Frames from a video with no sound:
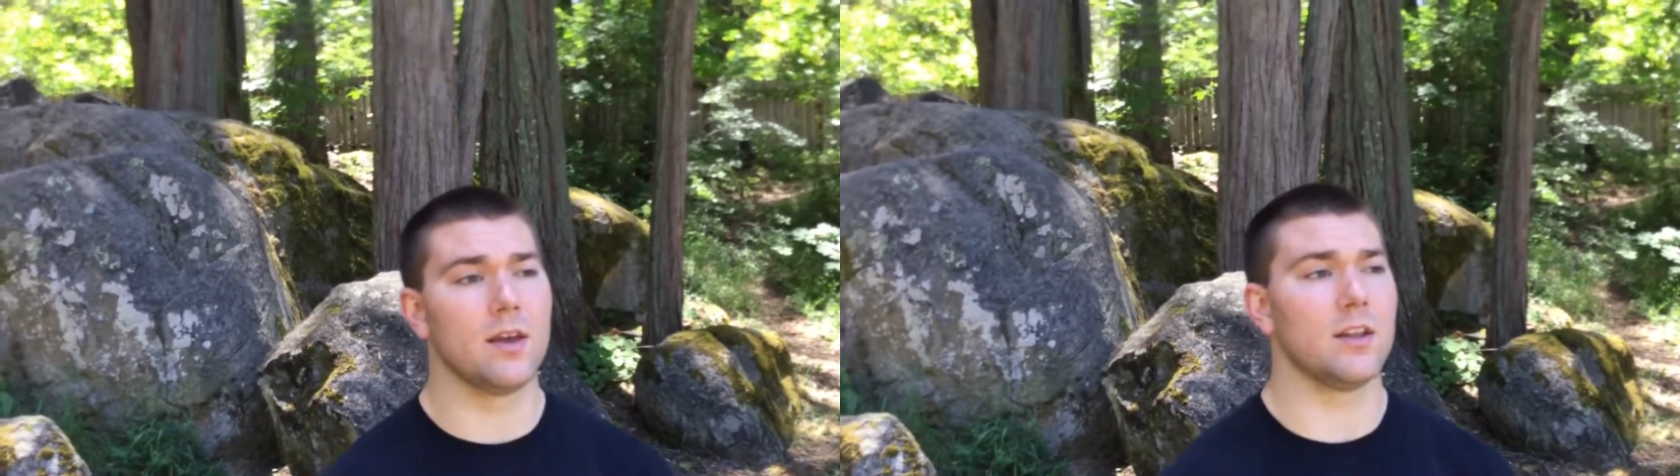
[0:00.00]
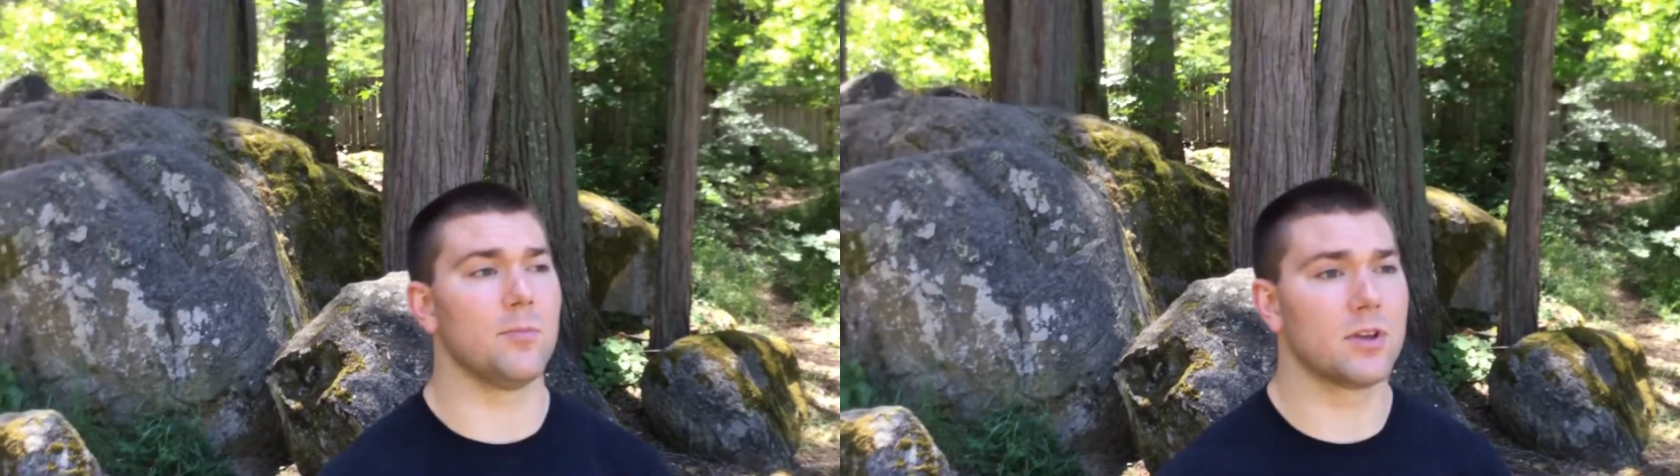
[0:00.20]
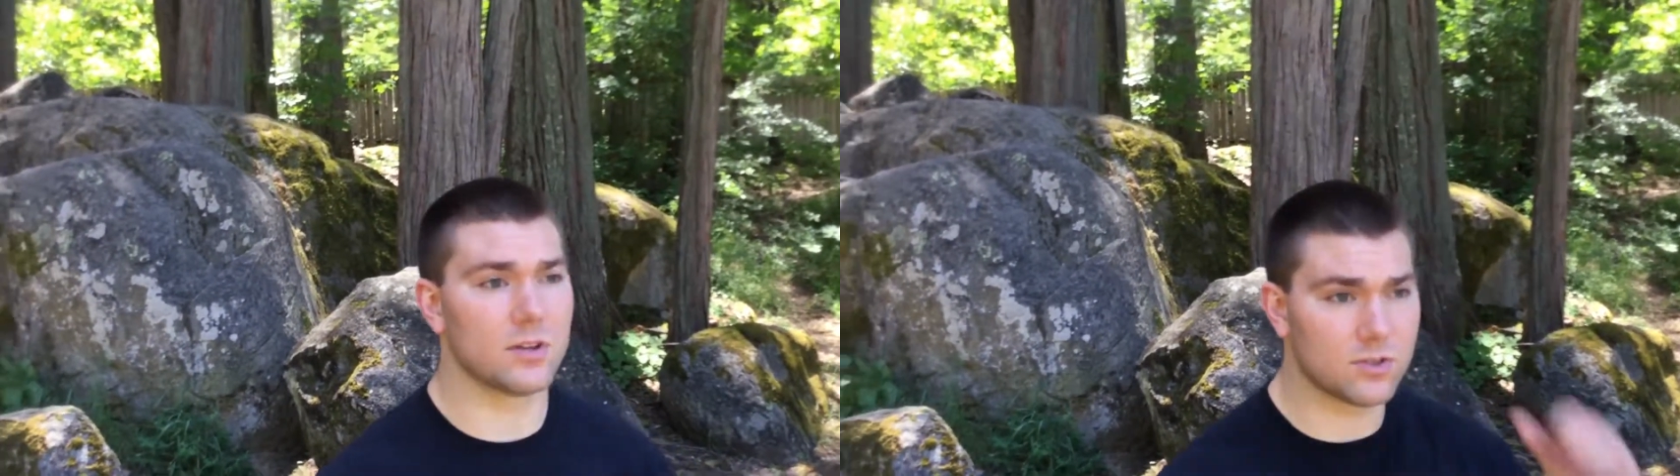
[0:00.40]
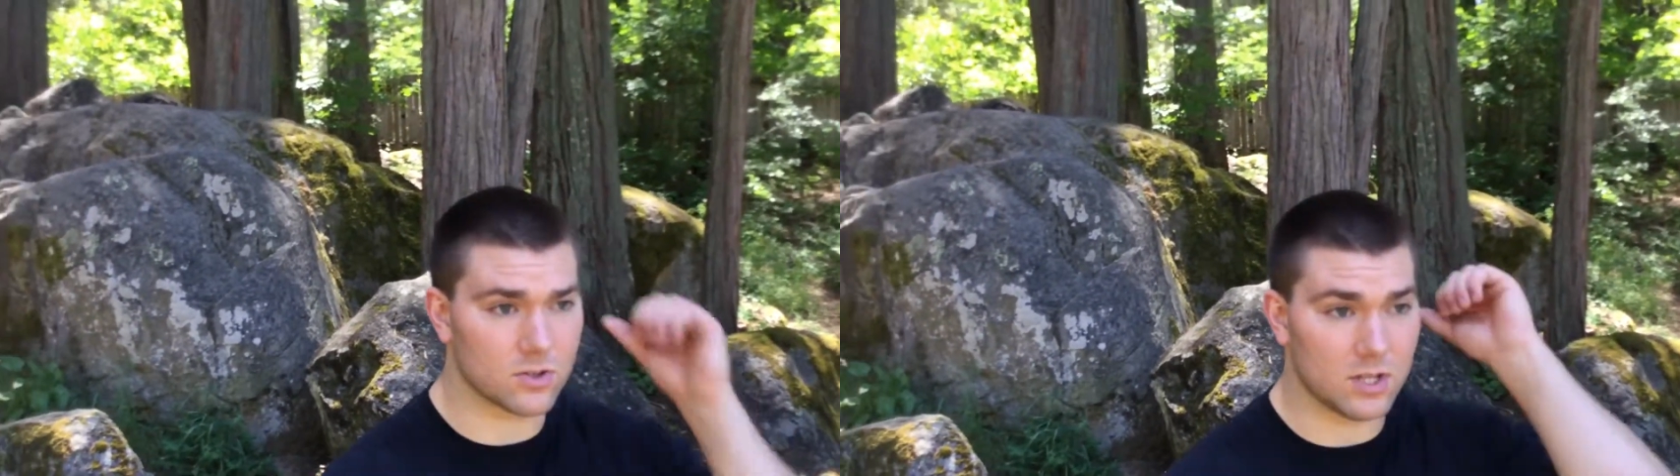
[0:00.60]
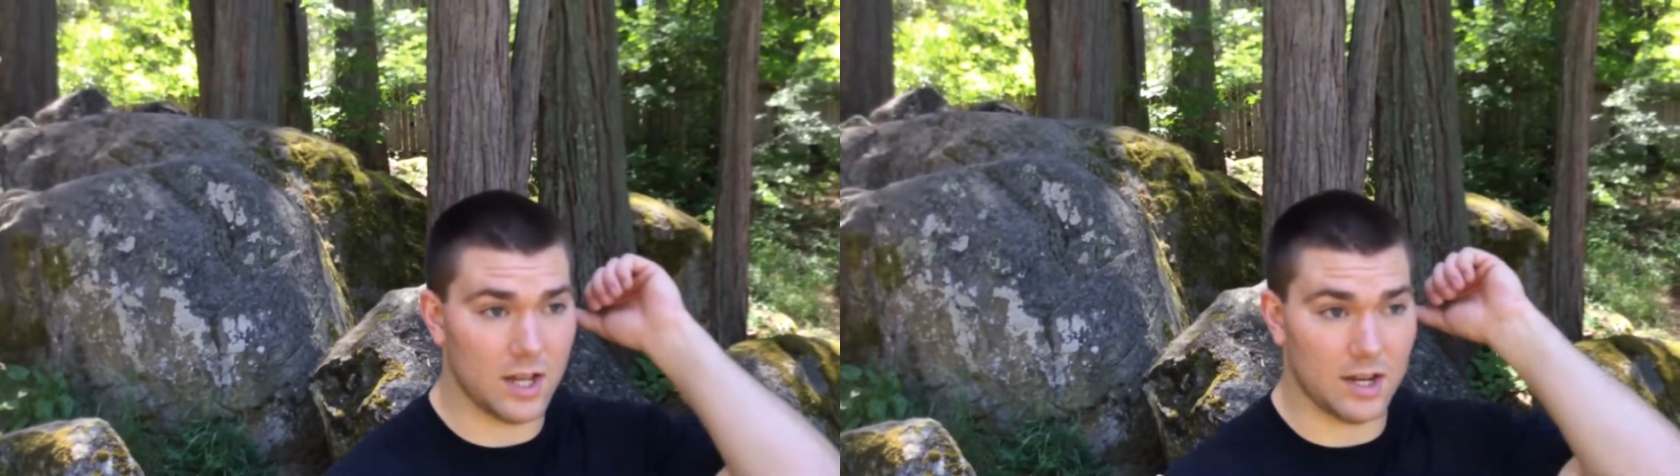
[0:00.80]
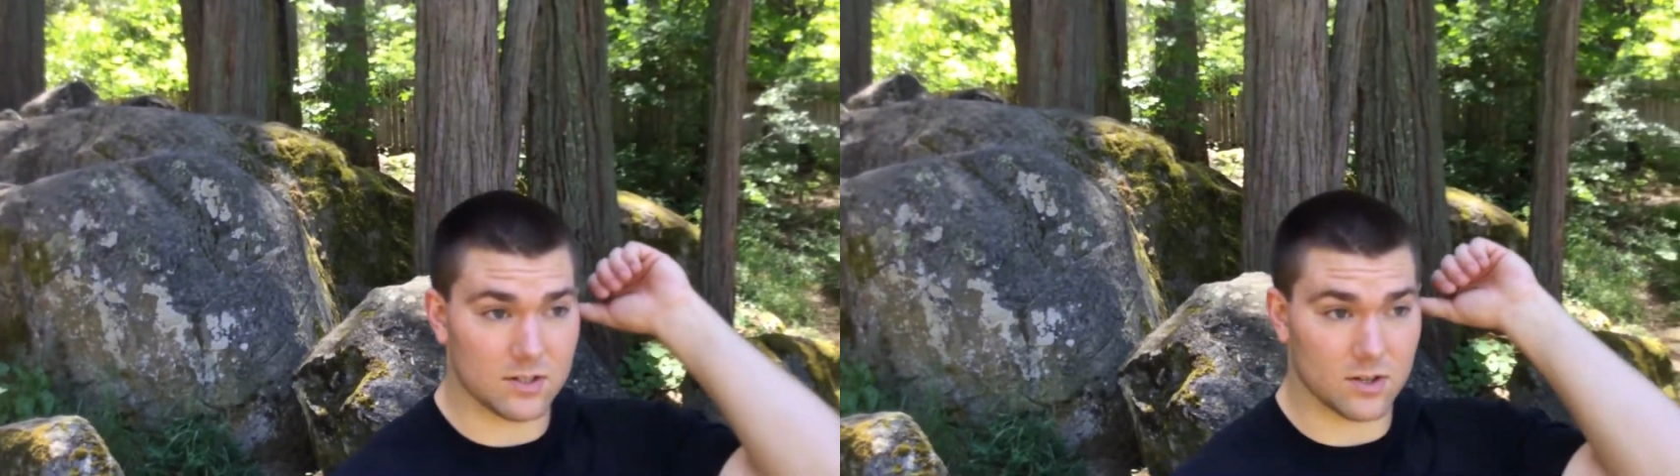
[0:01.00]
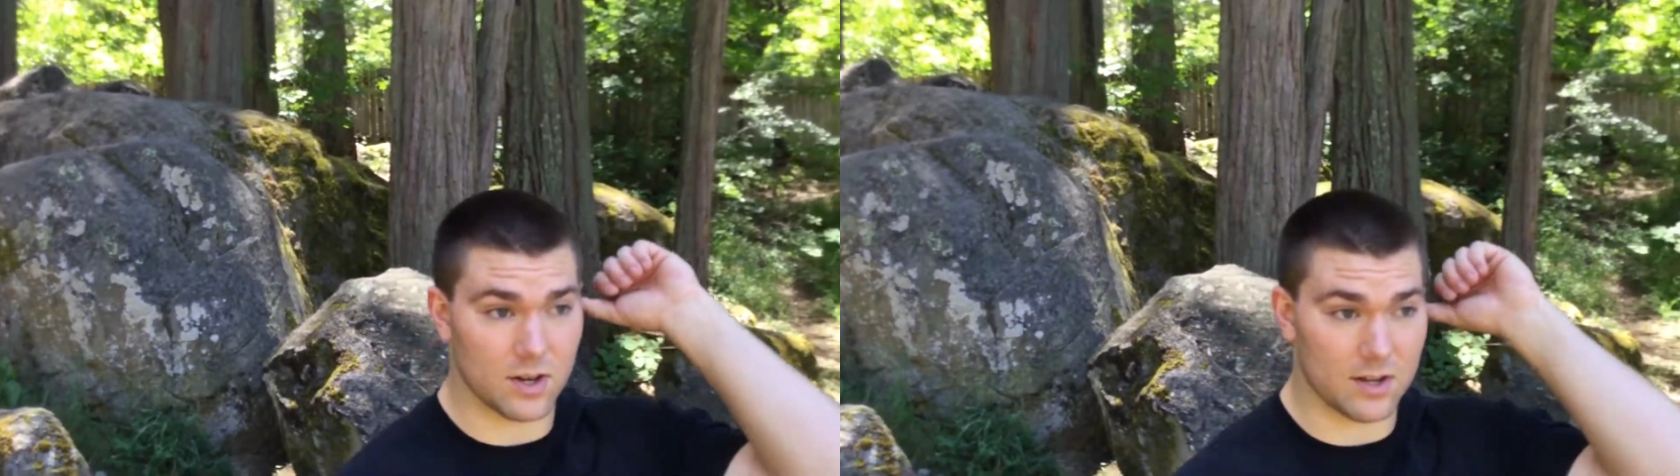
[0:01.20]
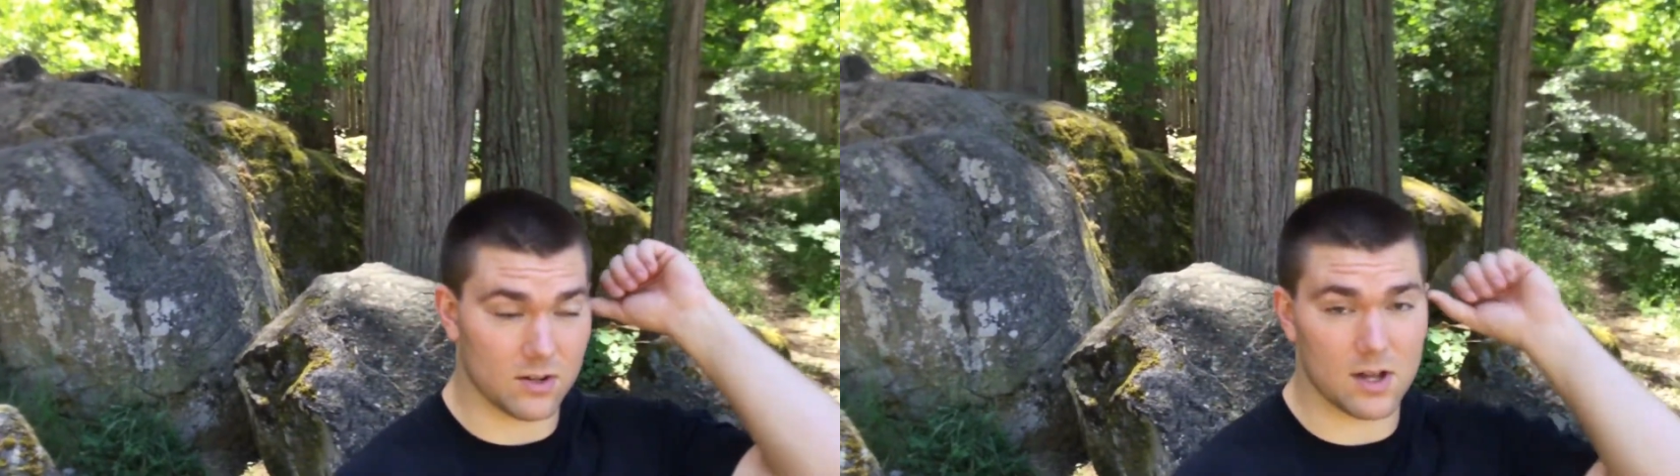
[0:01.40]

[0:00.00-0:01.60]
Now, because they're teens, they're getting